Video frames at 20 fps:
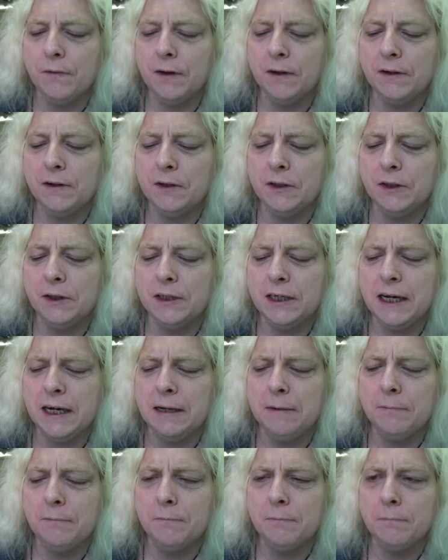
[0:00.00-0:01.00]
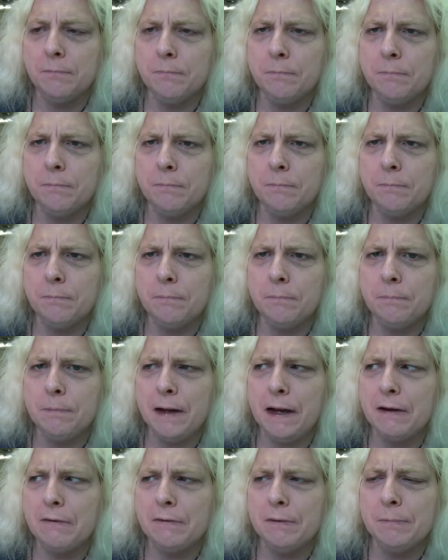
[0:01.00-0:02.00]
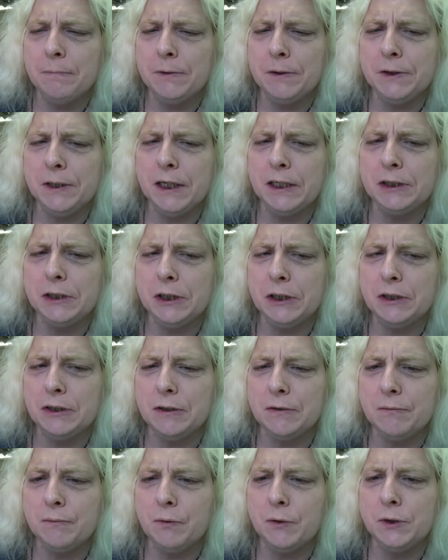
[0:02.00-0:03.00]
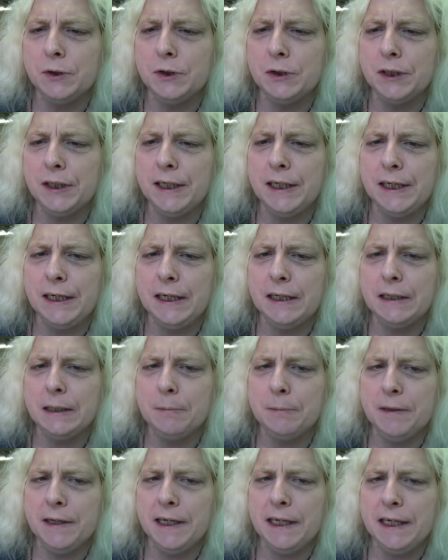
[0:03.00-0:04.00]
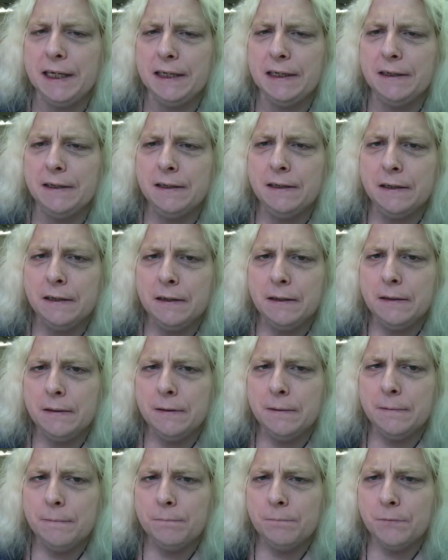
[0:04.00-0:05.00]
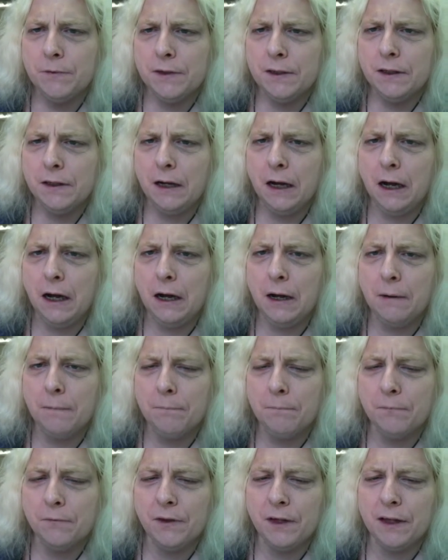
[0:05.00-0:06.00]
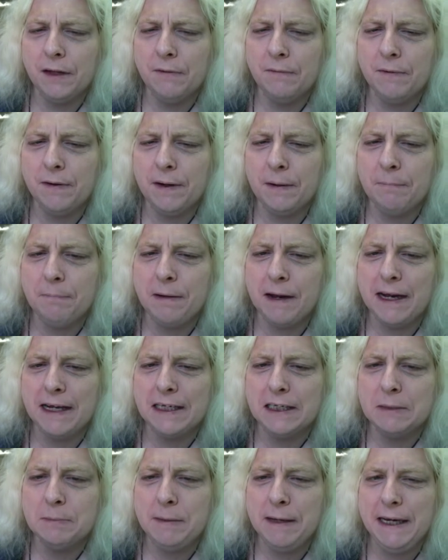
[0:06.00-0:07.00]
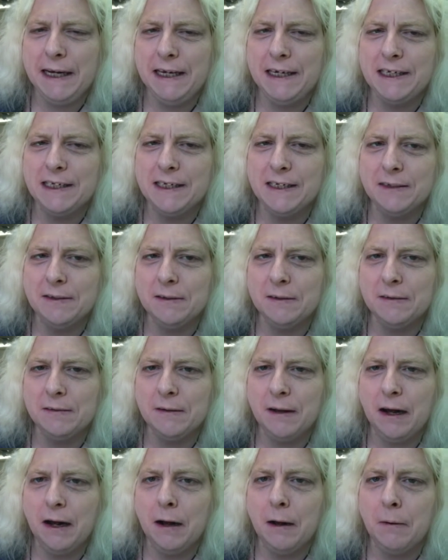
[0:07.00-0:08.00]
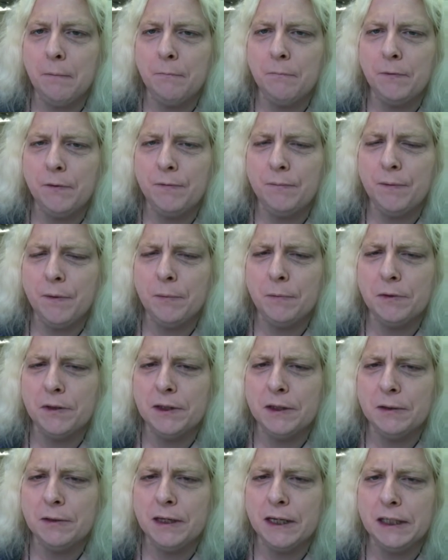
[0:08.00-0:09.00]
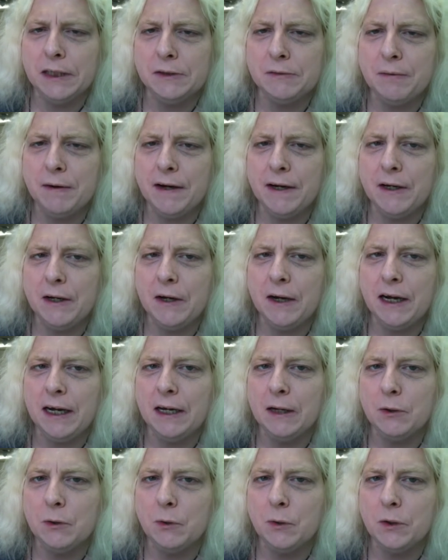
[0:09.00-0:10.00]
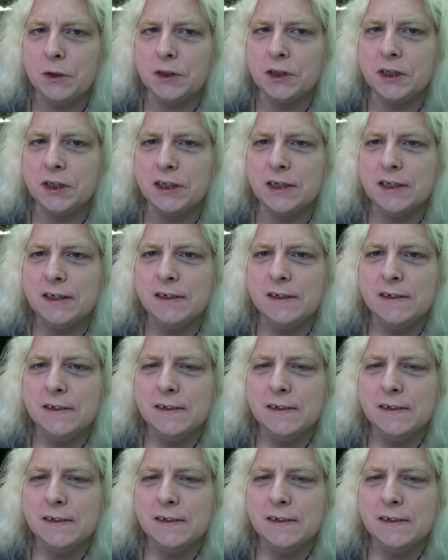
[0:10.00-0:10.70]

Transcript: a good time back when projectionist unfortunately ended up getting um, in a very bad space um, with films could catch fire and of course